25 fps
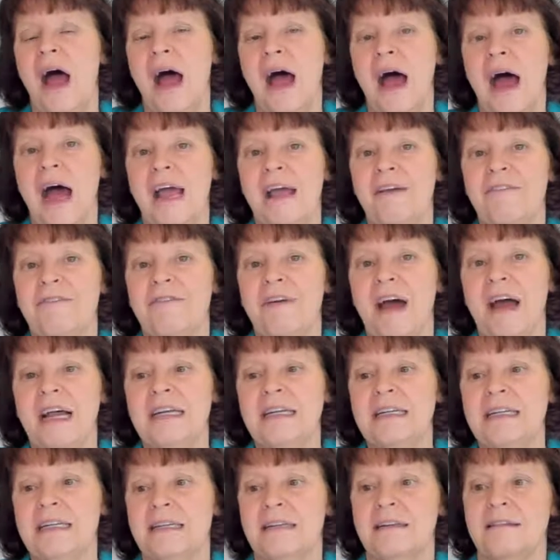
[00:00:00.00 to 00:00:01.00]
I
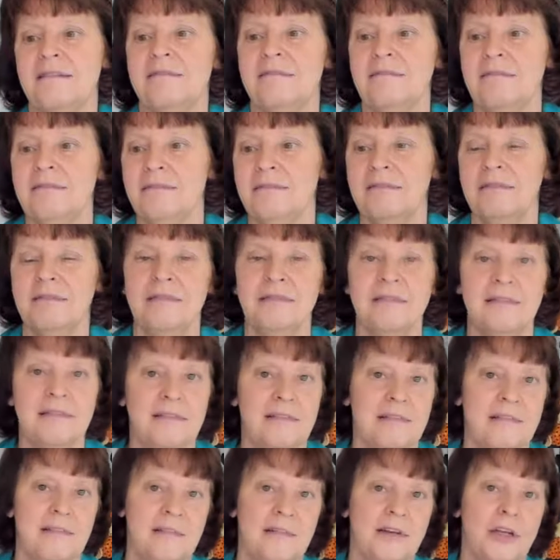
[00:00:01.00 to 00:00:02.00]
find it,
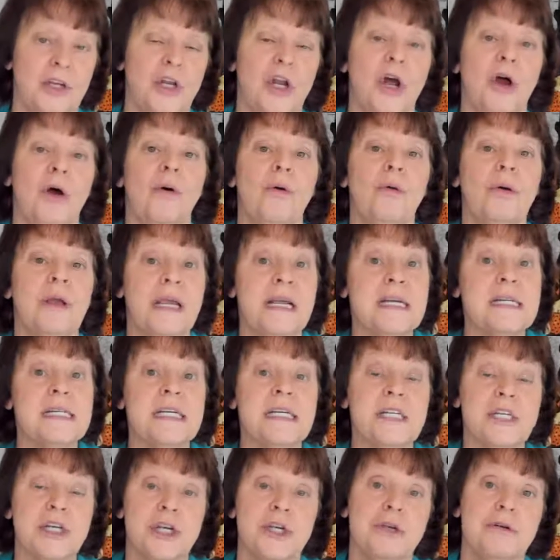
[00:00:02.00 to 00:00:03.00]

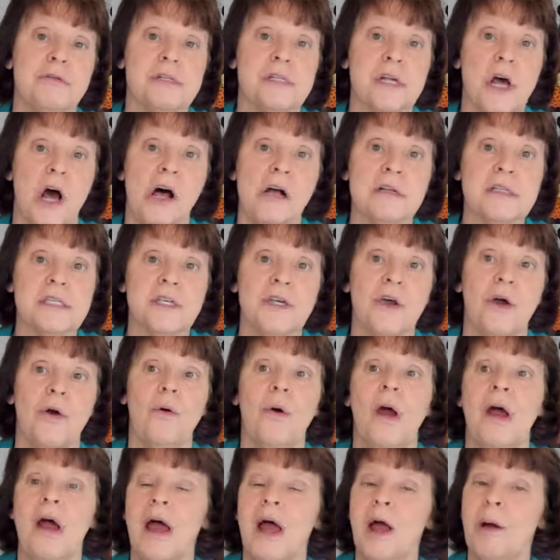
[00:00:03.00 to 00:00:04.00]
easy to use
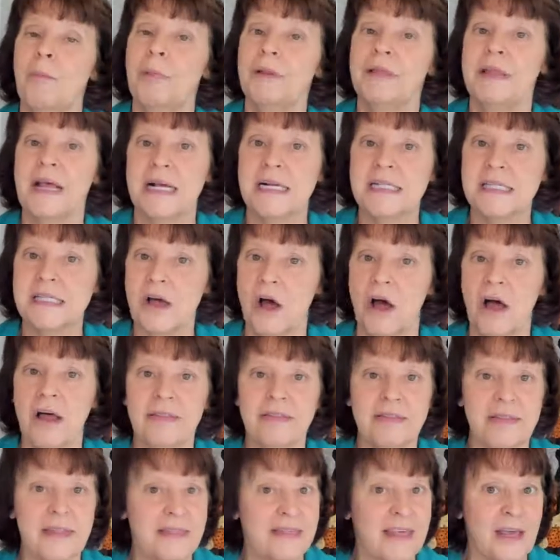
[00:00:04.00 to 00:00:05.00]
also, but that's
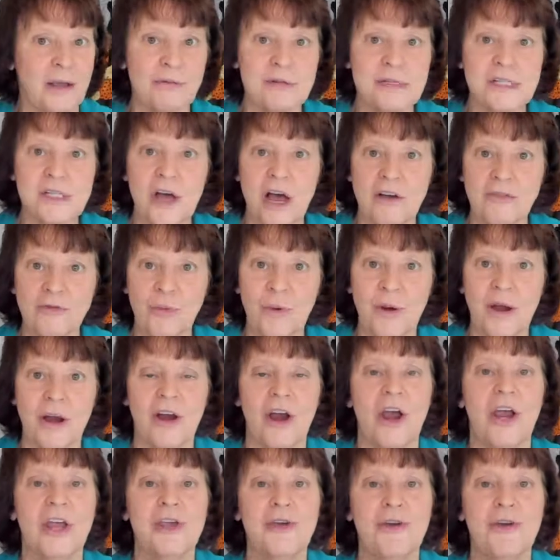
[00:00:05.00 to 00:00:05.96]
the thing with software.